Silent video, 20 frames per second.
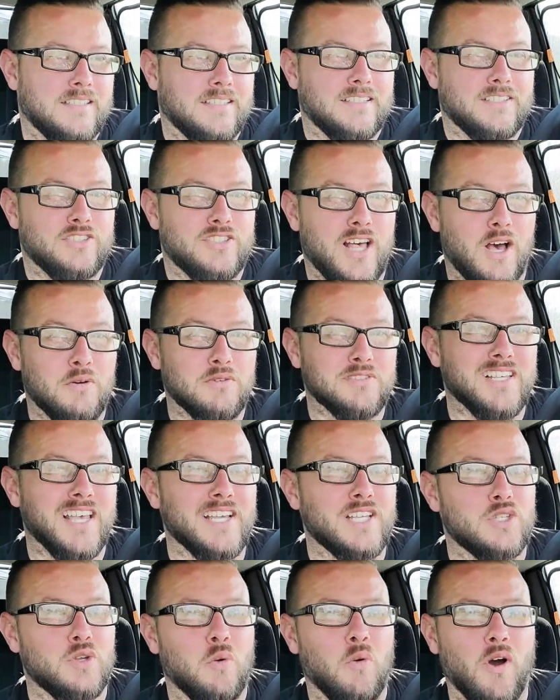So that was
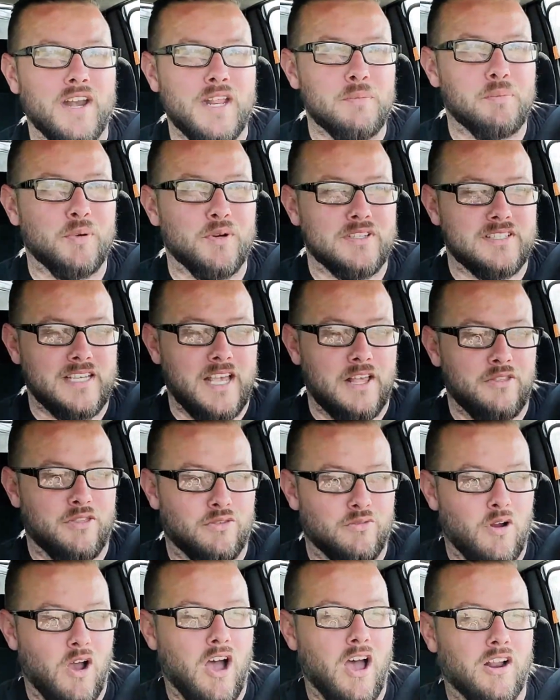like 20%
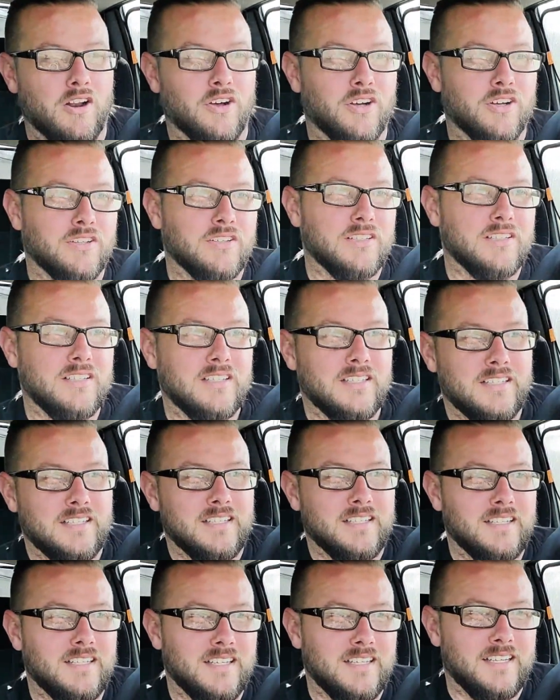throttle.
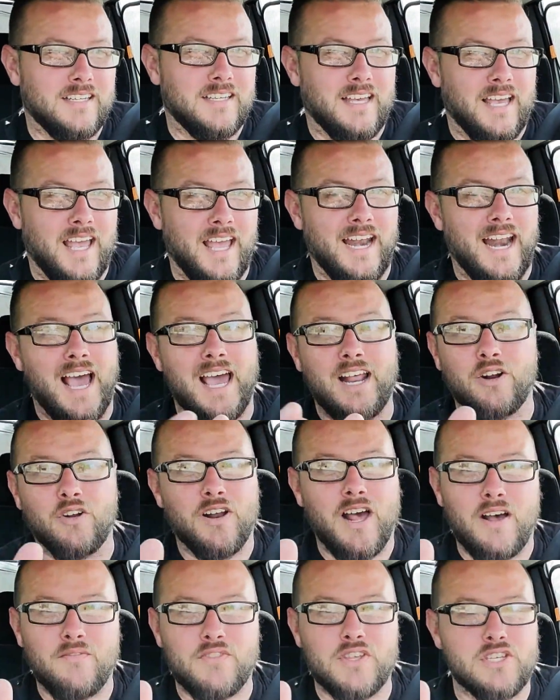And I don't
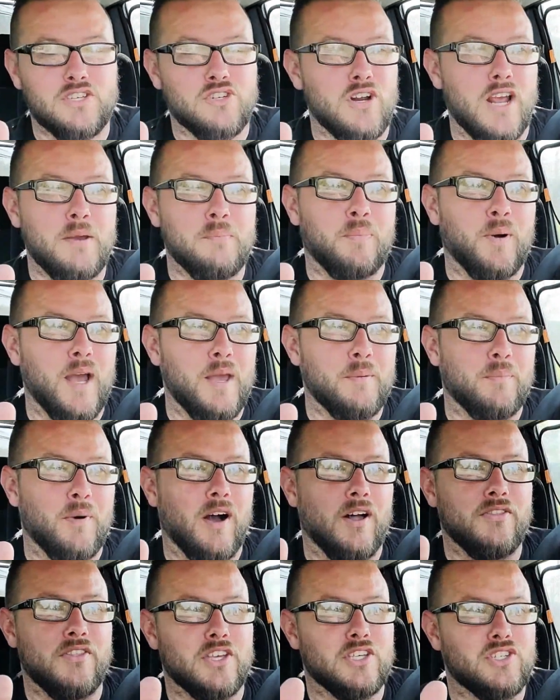have the straight pipe
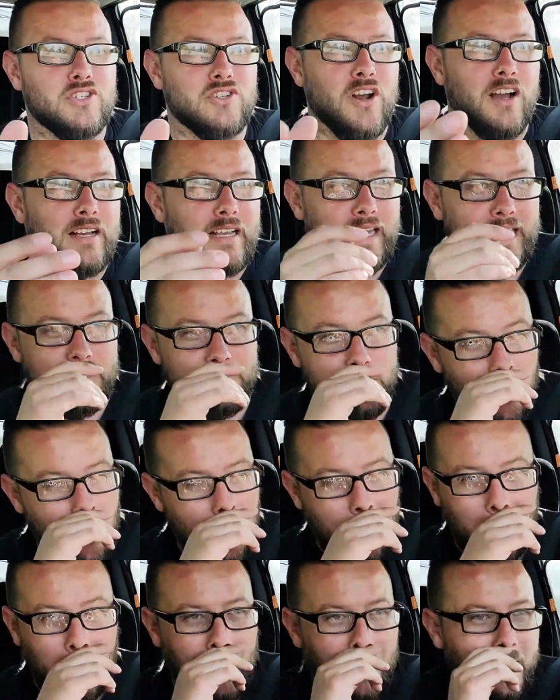on this truck
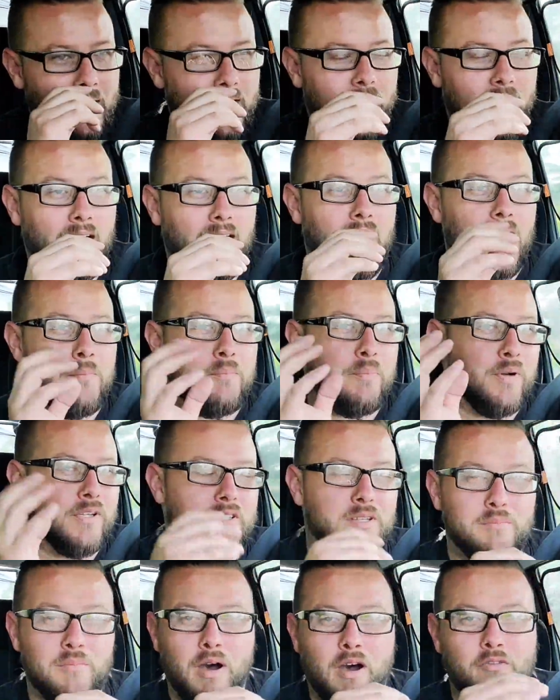anymore. I
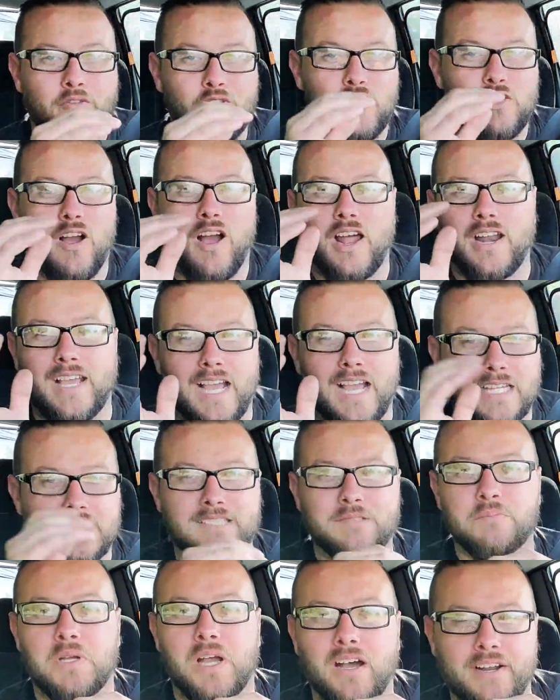put the muffler on. I got
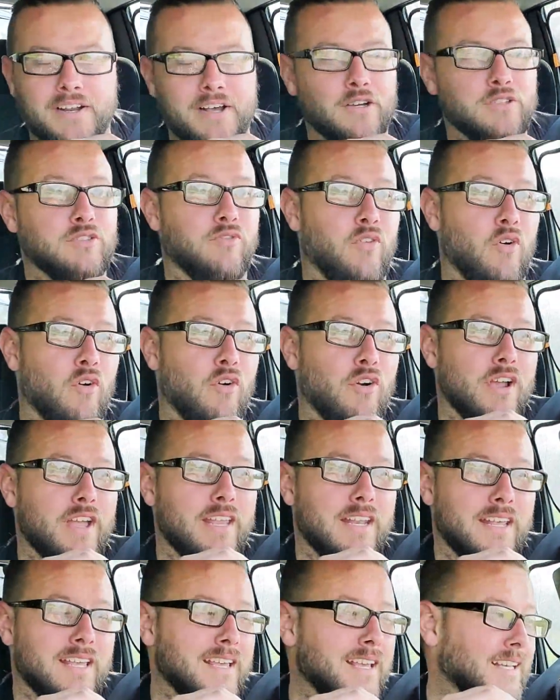some cutouts for
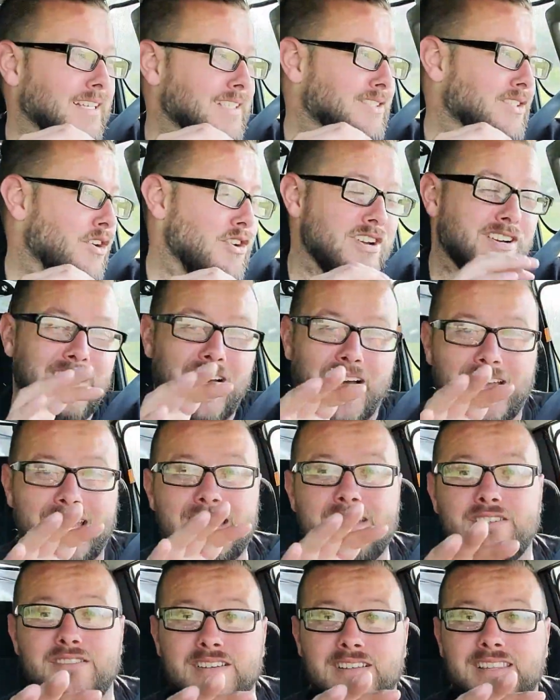it. So you're not
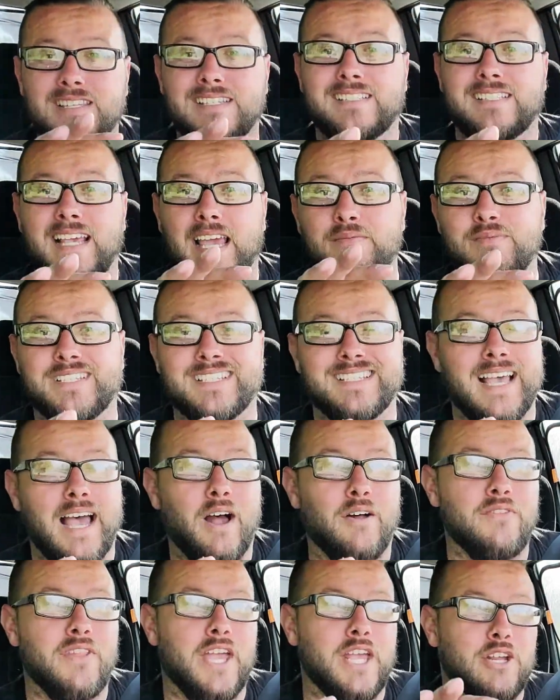hearing the same
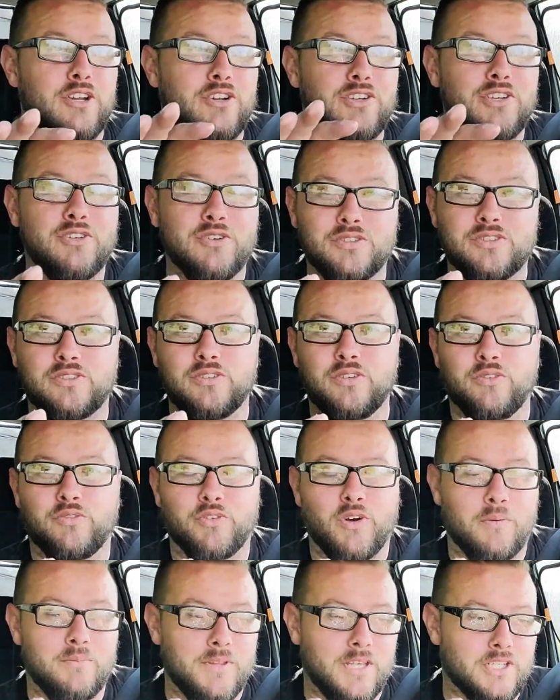sound that you're used to
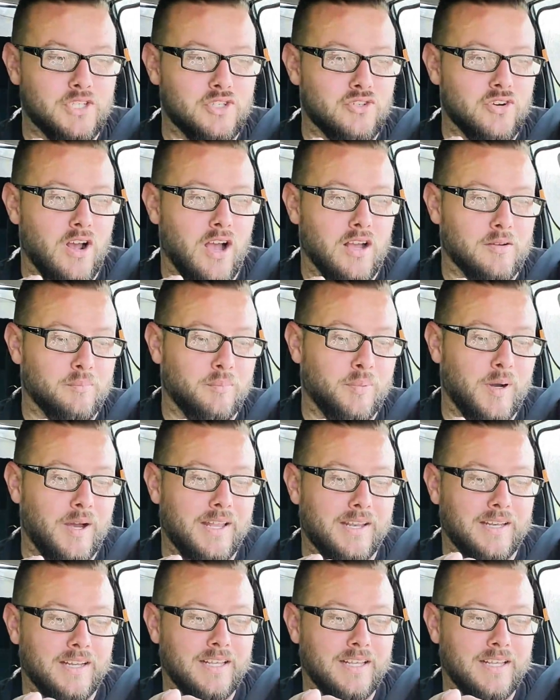from this truck, but